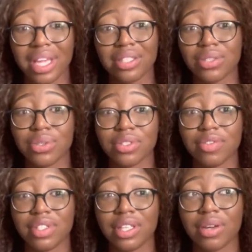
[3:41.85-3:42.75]
schools
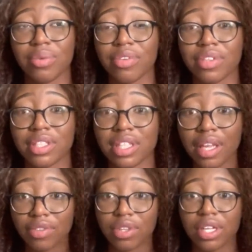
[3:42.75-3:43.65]
have dealt with the
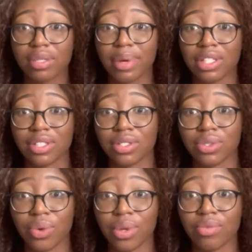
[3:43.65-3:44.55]
slave trade by just
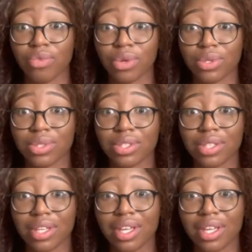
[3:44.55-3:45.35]
showing roots